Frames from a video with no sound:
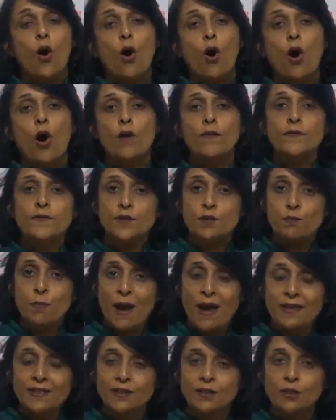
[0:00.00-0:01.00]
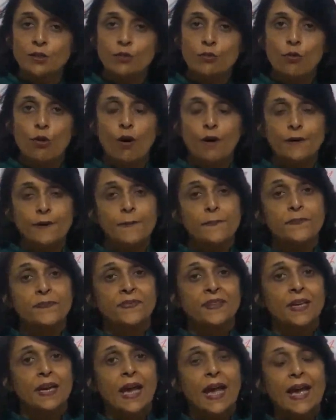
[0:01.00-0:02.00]
of spinal cord.
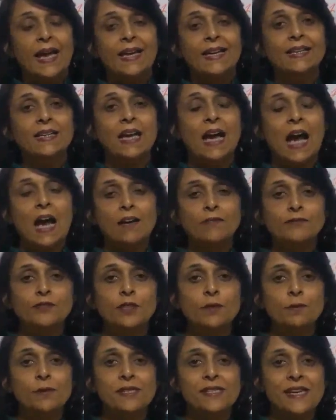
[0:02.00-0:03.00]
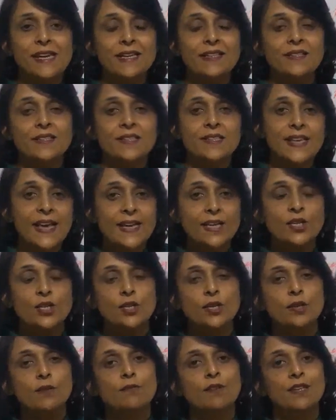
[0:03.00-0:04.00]
And after we take a
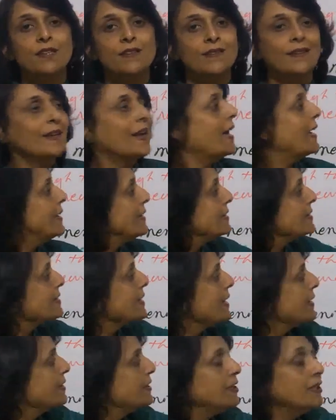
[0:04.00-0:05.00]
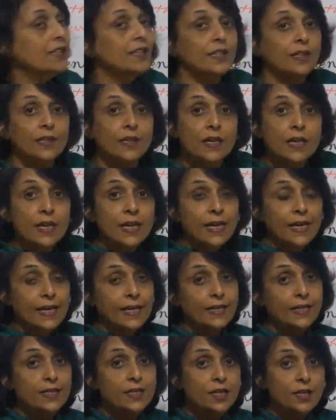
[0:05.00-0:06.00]
section, we realize that here
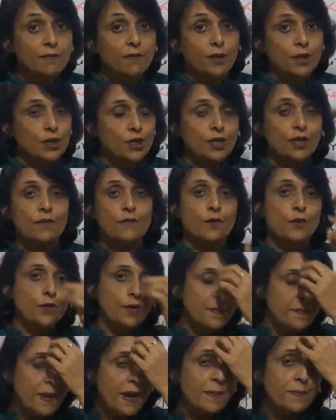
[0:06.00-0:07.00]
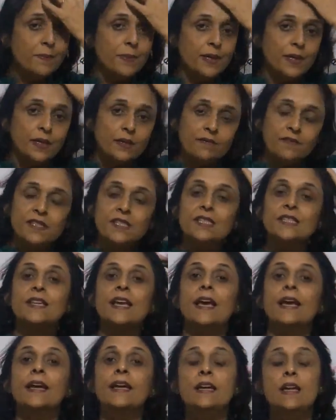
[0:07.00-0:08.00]
it is reverse. If you remember, we
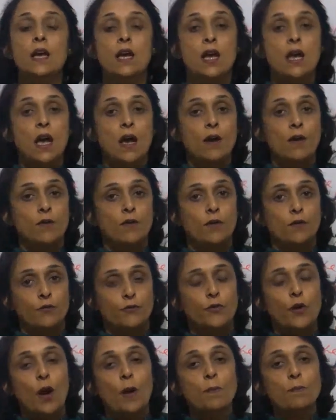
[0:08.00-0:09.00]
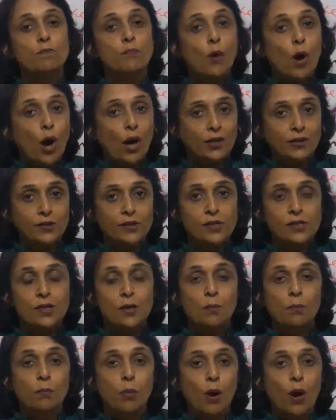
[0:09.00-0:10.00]
said from pons,